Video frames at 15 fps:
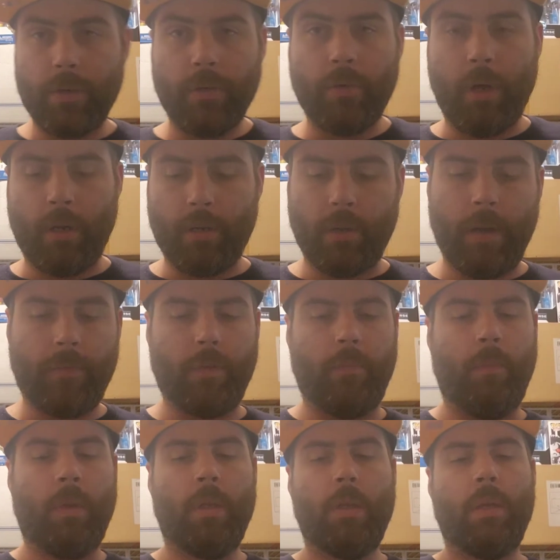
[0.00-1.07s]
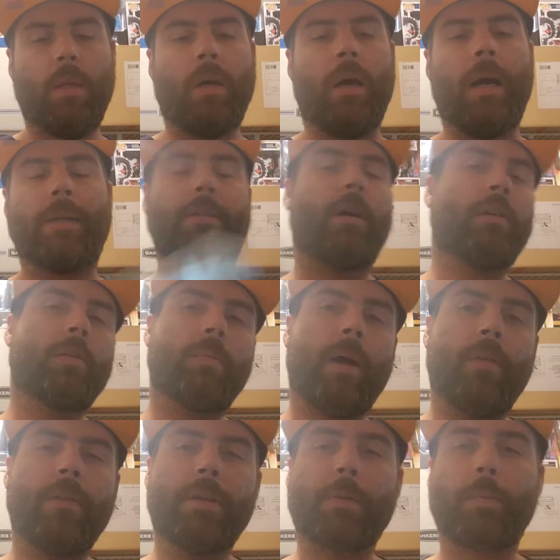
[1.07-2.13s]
who autographed them. I talked about this